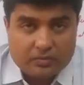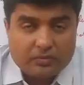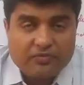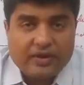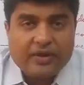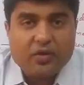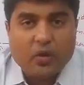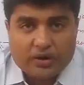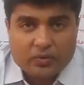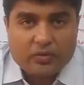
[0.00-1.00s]
refractive of
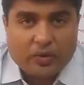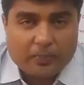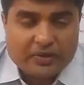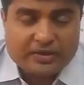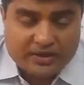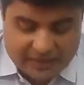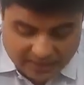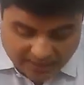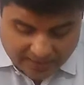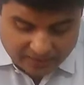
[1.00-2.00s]
water is
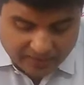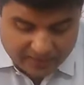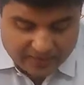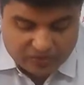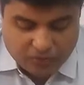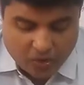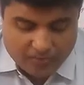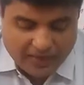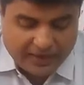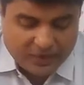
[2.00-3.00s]
1.33, and when it is
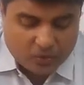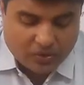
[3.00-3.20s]
from air to